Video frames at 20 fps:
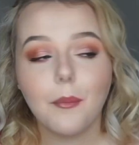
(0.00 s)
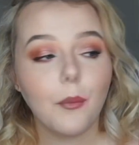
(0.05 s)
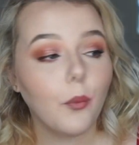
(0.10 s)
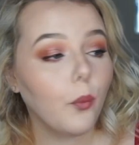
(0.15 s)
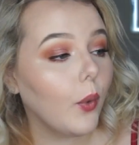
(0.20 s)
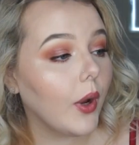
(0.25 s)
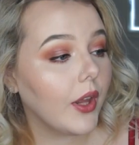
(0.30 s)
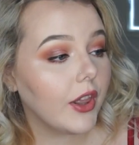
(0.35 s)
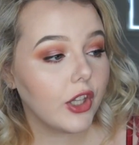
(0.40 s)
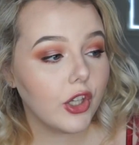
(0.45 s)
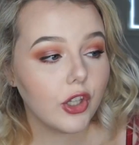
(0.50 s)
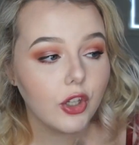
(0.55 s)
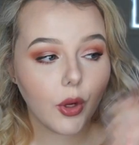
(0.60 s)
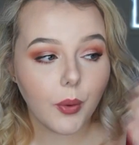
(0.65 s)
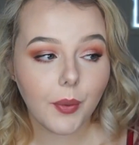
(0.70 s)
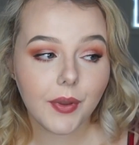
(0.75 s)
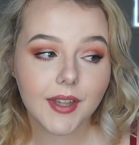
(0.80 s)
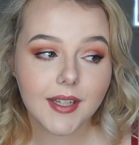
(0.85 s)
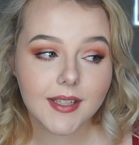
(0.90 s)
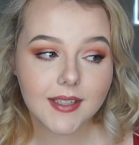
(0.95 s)
whether you
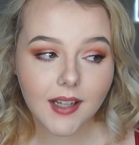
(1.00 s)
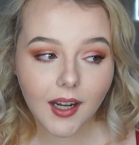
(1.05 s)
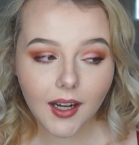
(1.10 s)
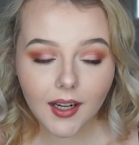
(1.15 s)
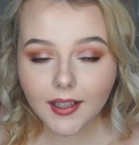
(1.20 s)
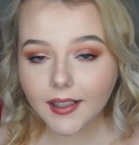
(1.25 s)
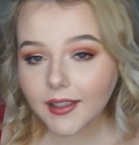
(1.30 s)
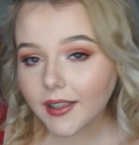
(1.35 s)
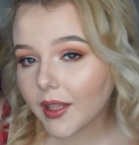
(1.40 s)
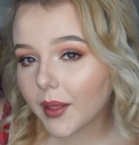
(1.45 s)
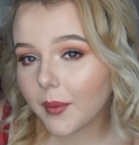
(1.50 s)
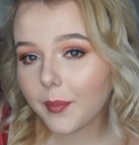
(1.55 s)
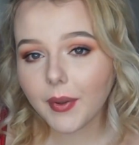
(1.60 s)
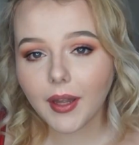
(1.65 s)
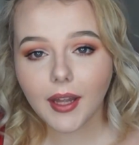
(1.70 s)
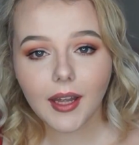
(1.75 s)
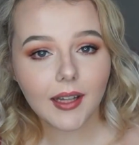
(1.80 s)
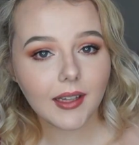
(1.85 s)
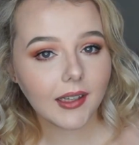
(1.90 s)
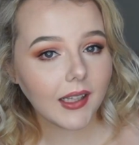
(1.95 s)
go with a dark lip,
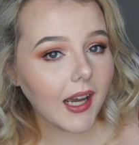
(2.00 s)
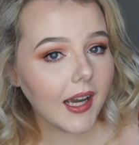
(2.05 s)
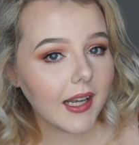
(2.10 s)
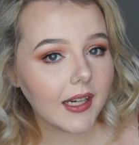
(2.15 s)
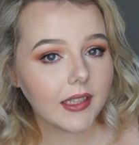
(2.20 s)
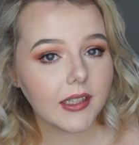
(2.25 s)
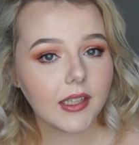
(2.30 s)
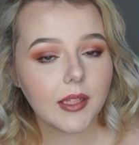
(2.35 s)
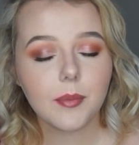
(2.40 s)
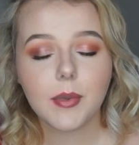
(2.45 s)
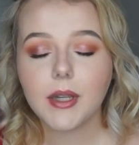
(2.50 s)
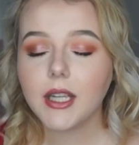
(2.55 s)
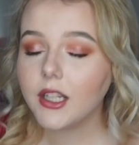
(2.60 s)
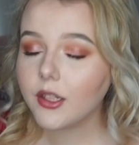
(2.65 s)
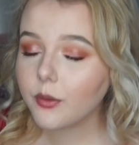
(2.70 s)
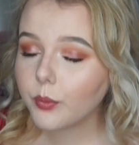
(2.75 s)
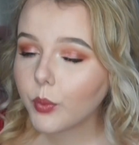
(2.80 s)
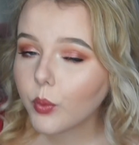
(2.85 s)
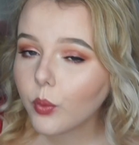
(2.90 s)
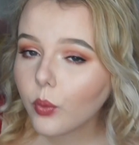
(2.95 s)
a lighter lip,
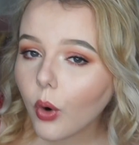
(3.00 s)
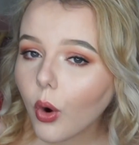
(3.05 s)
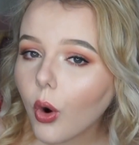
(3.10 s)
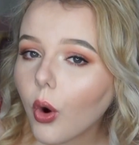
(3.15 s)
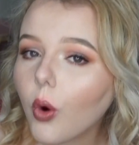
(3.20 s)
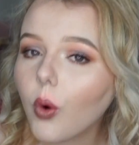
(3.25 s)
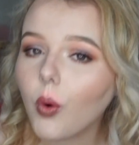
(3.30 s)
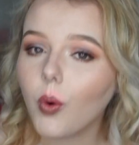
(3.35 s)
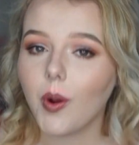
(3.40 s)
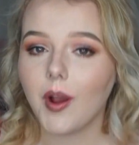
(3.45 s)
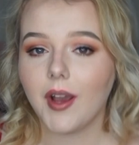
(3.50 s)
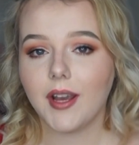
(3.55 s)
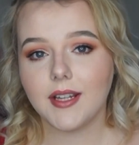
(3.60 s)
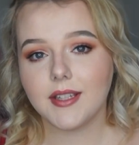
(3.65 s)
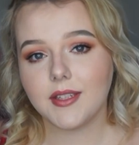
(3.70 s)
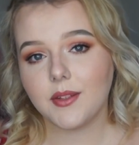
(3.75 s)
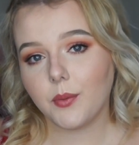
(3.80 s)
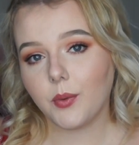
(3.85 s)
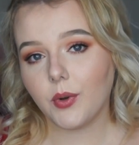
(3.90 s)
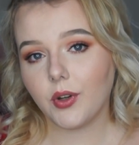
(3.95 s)
it will
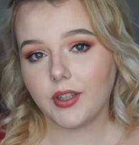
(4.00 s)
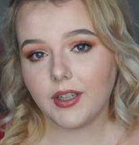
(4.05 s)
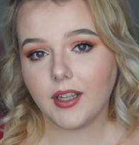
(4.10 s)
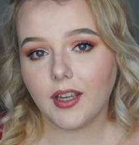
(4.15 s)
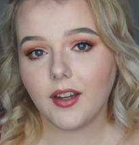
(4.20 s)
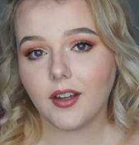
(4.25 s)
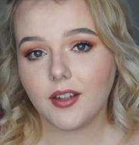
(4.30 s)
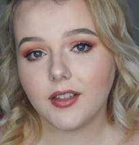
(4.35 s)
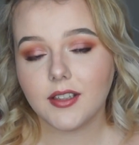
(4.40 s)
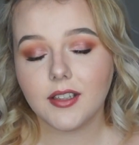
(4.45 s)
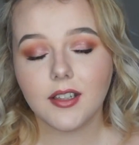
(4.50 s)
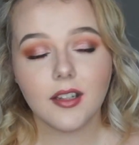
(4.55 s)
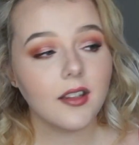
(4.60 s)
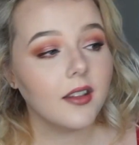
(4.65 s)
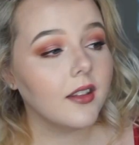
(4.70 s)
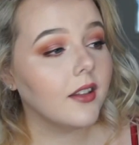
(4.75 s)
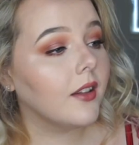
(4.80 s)
always work out.